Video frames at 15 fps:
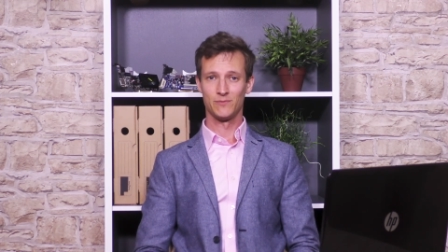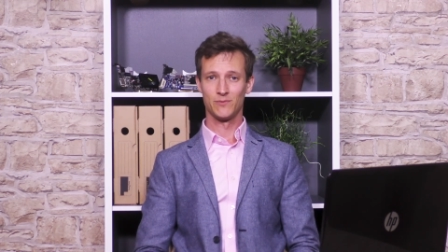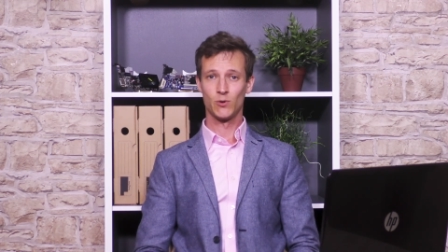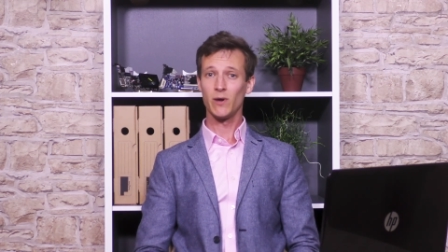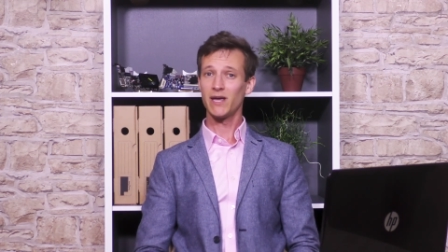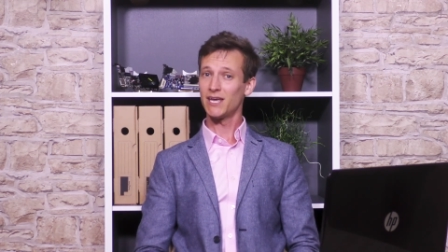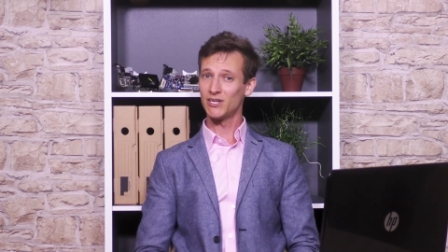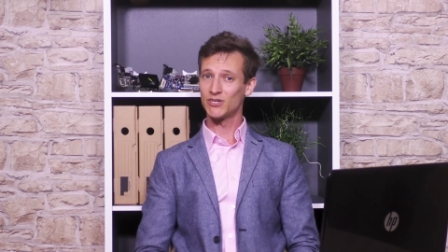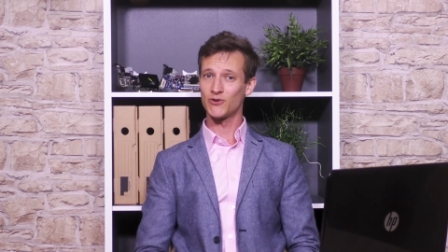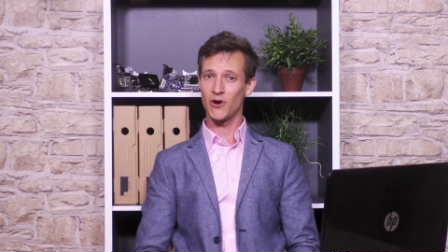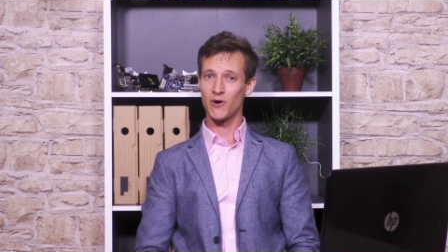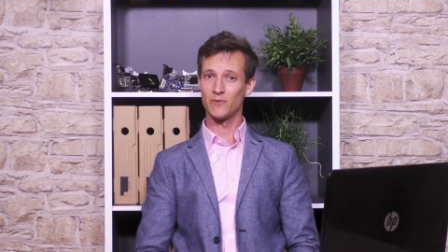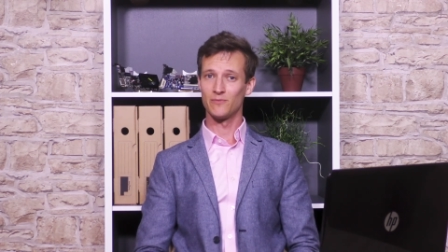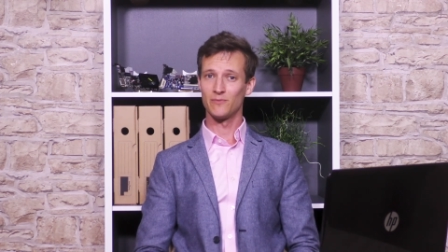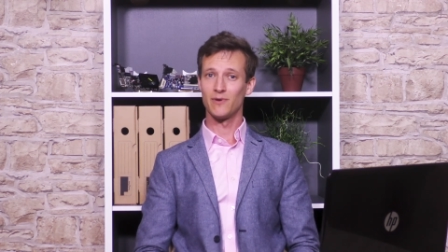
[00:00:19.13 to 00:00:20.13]
Quick
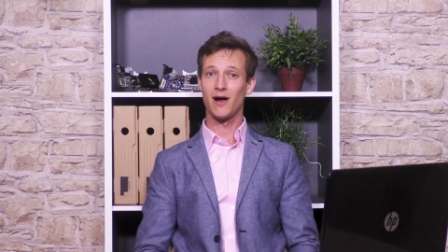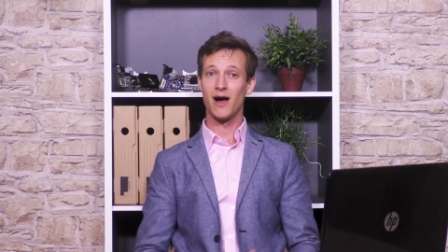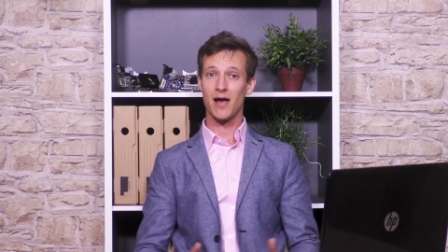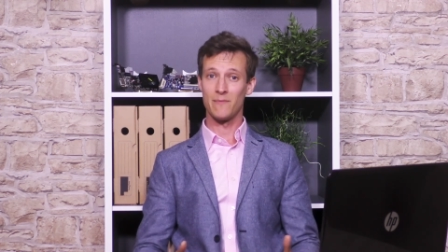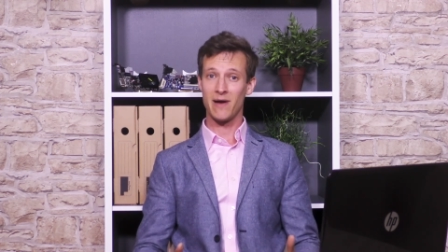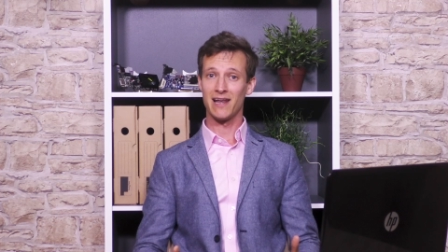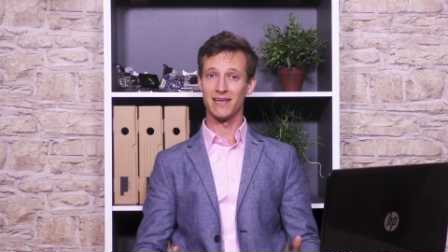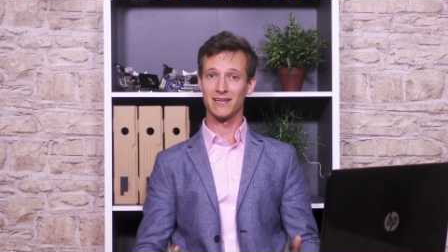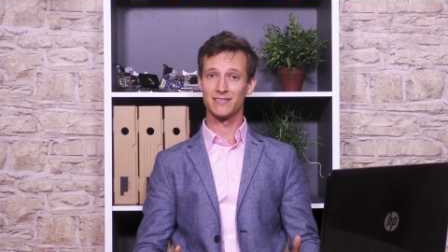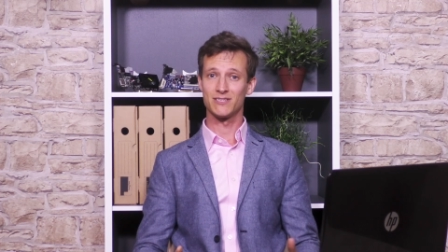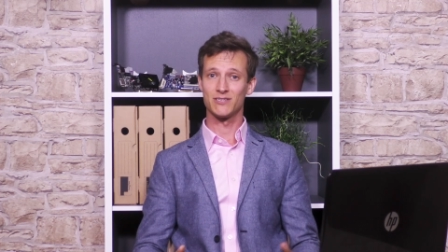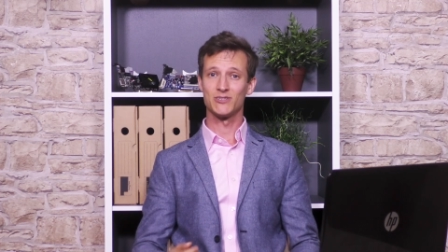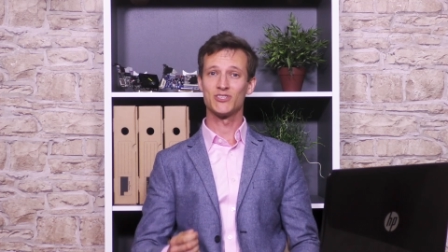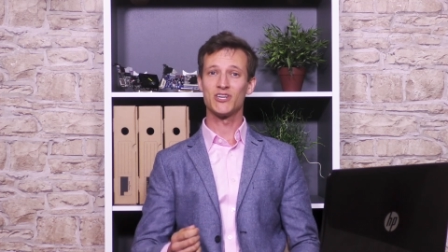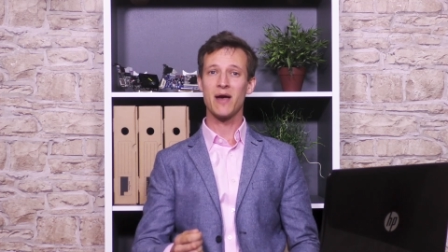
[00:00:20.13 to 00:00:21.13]
intro. I'm
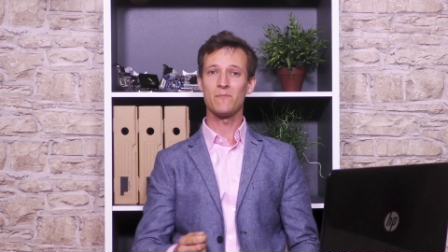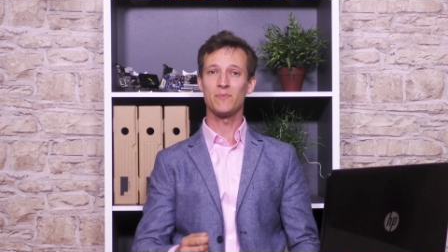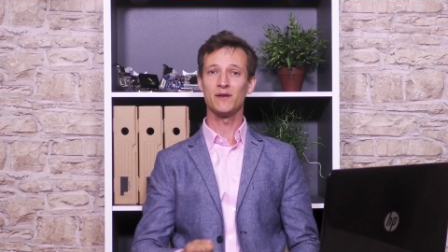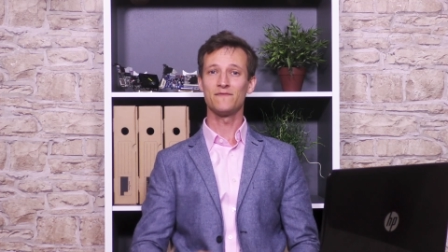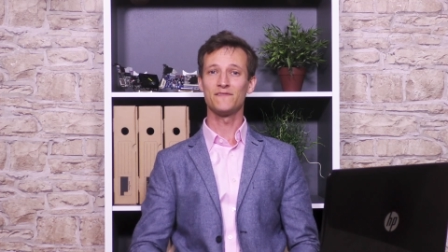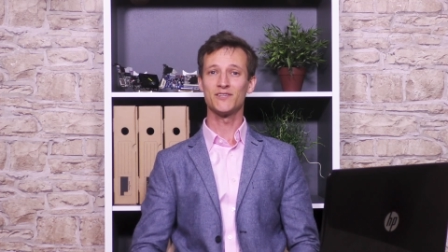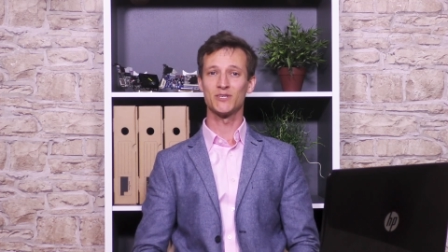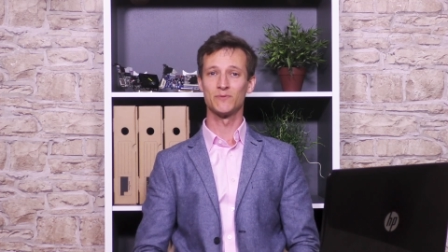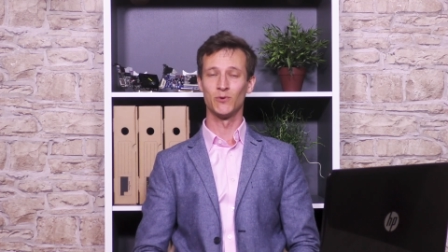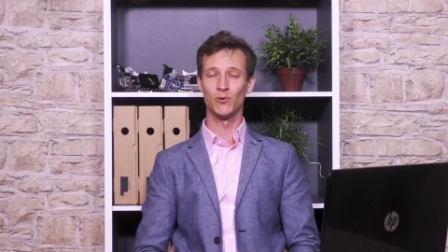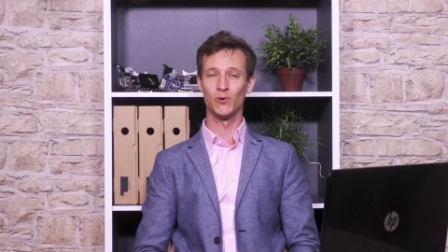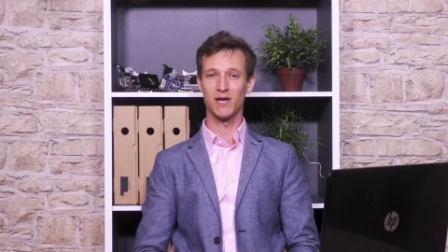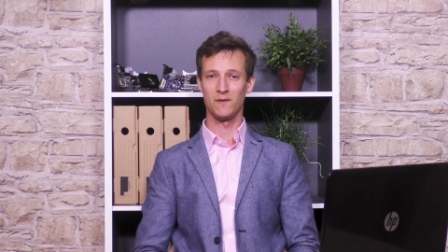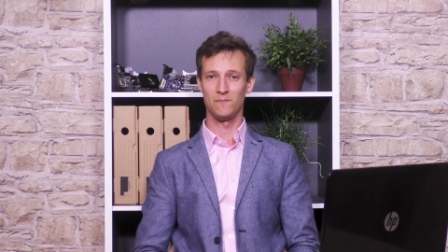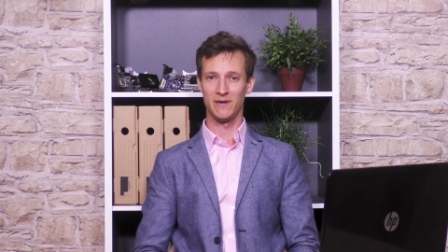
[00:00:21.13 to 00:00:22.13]
Alex, champion for
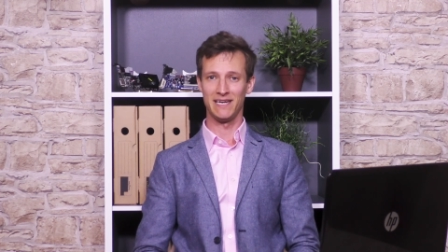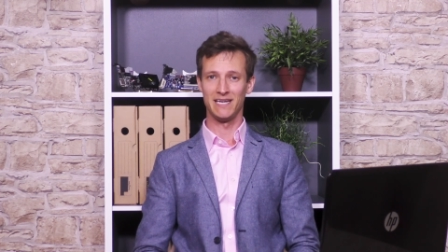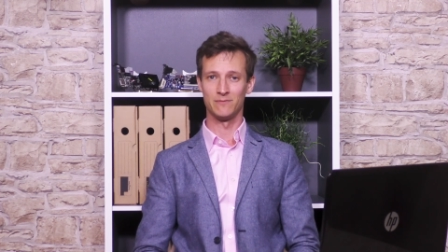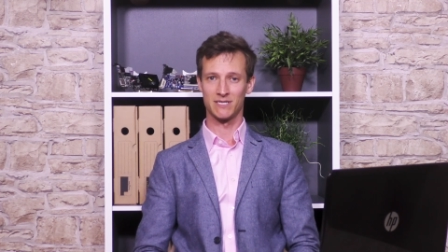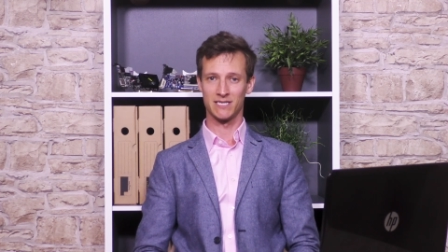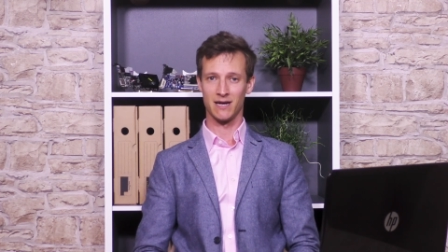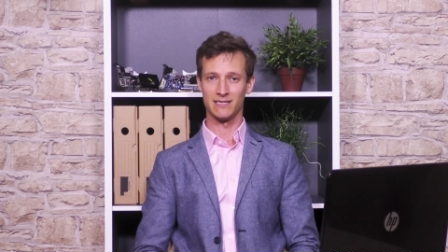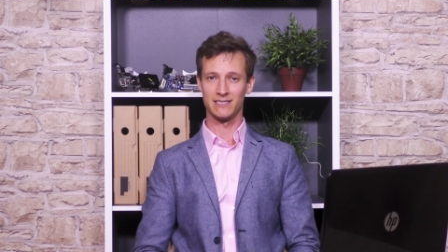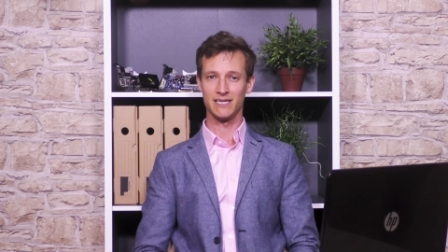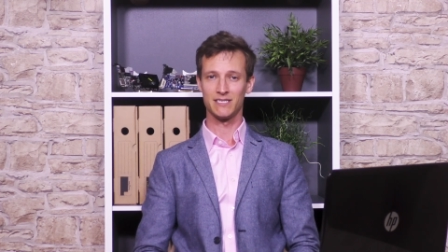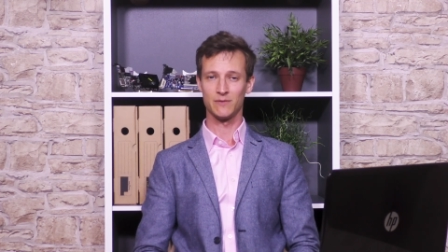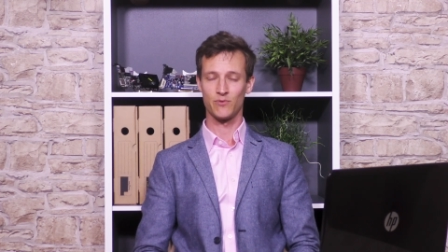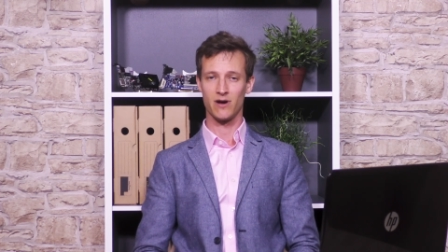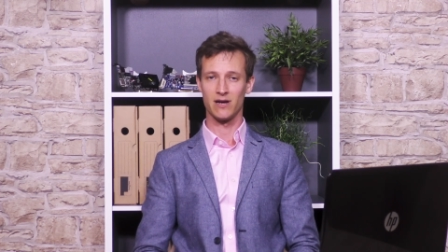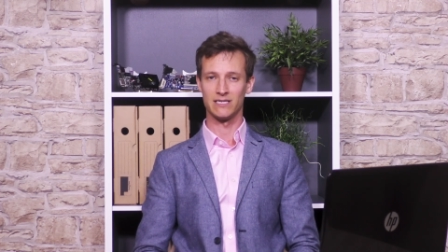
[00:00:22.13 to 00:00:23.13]
small and medium-sized
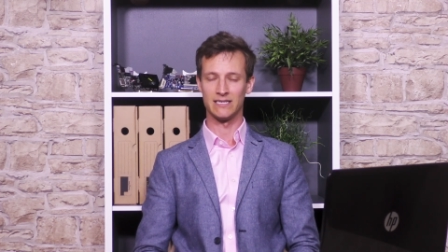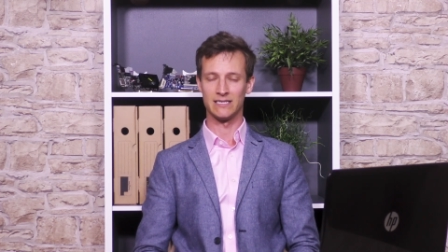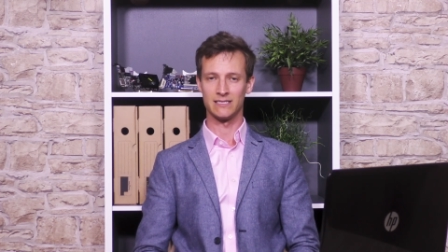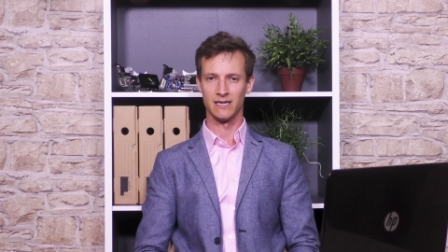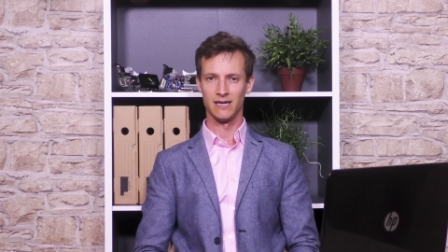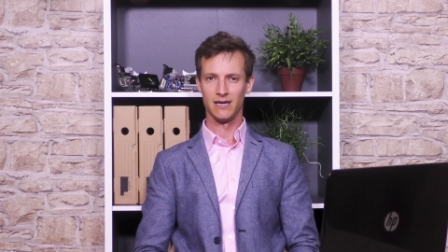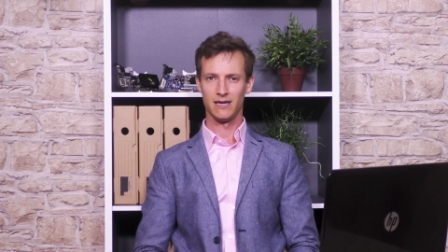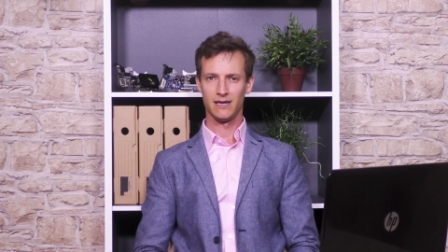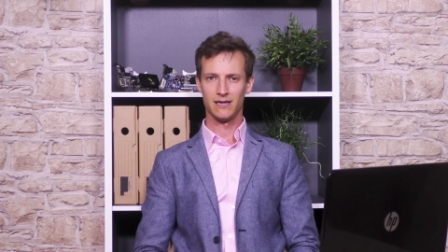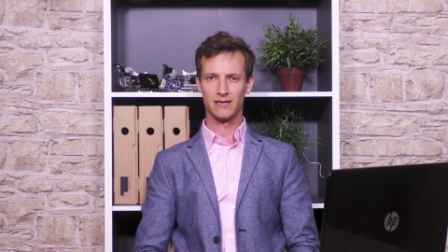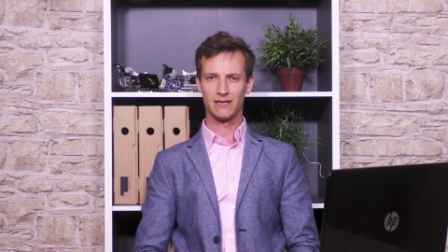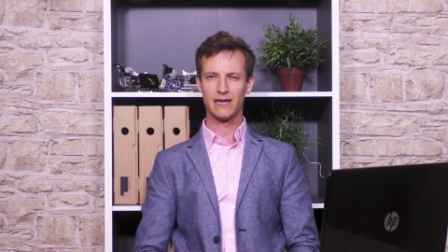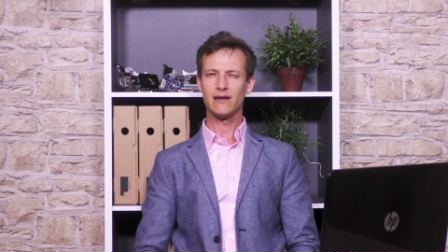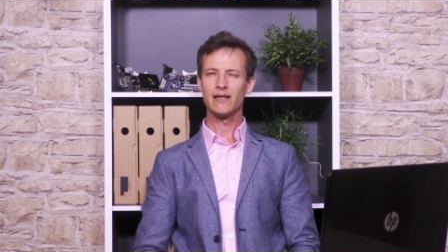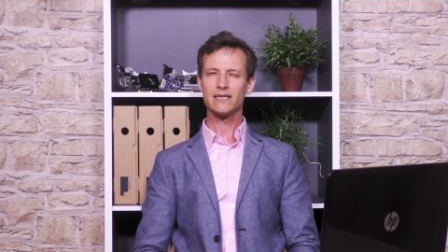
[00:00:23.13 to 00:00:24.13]
enterprises.
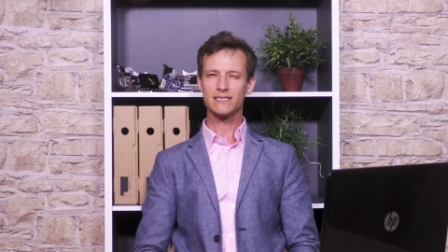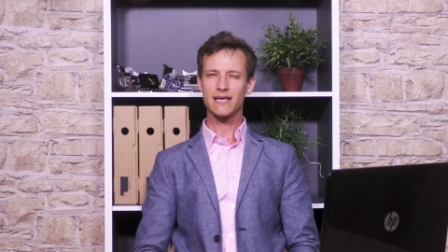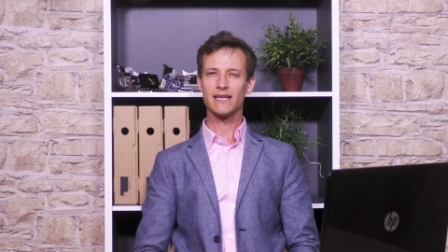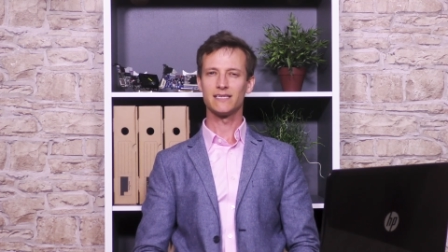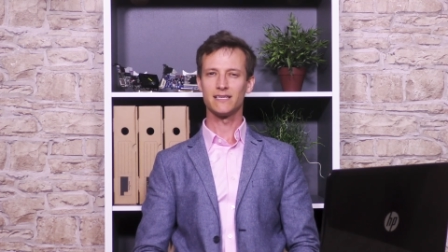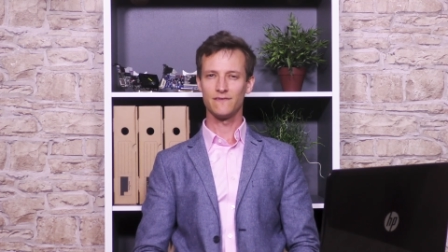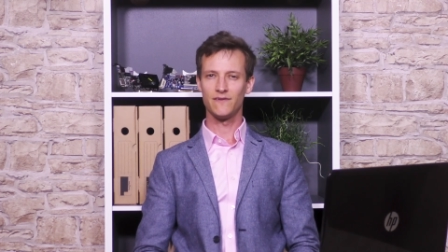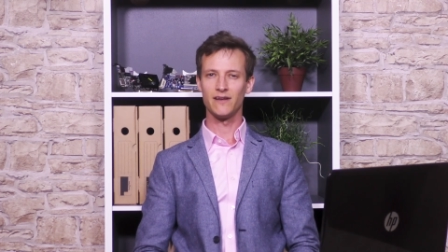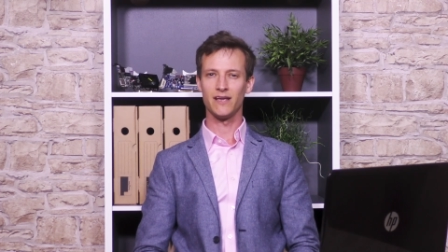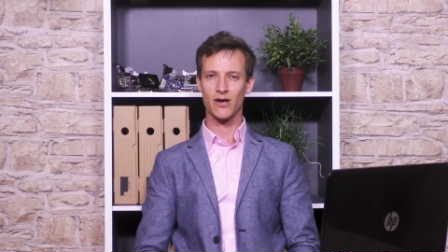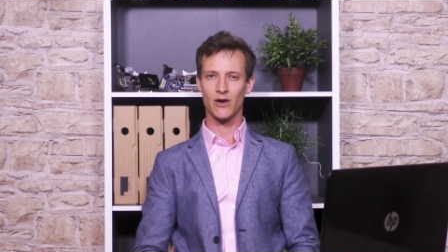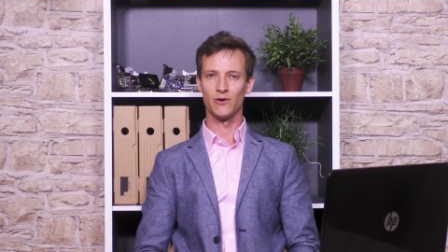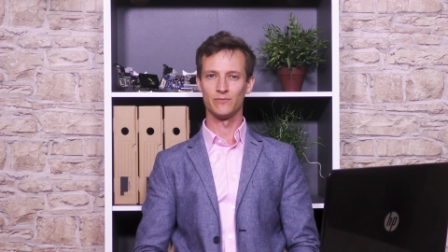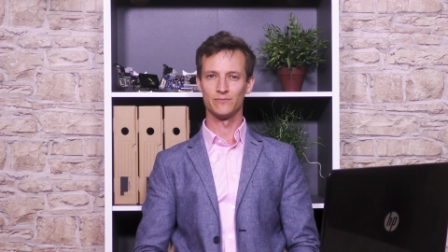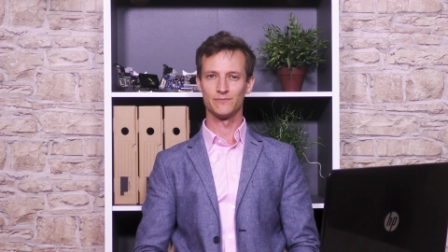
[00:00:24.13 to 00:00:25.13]
Now let's get to the video.